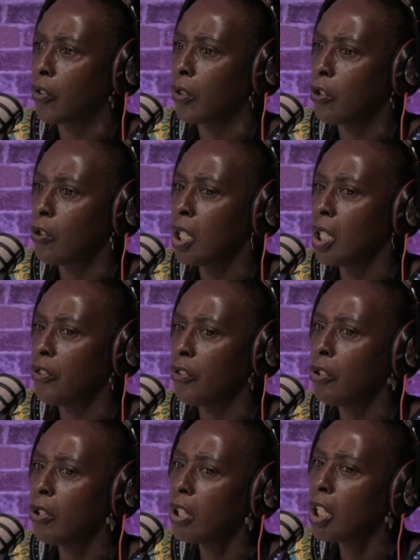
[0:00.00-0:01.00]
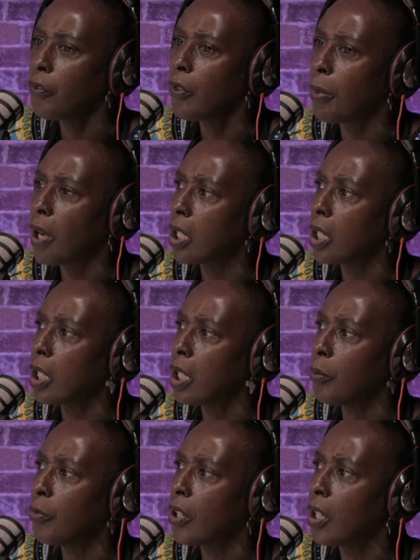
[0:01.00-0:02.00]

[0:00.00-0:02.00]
all it is, you got different paradigms.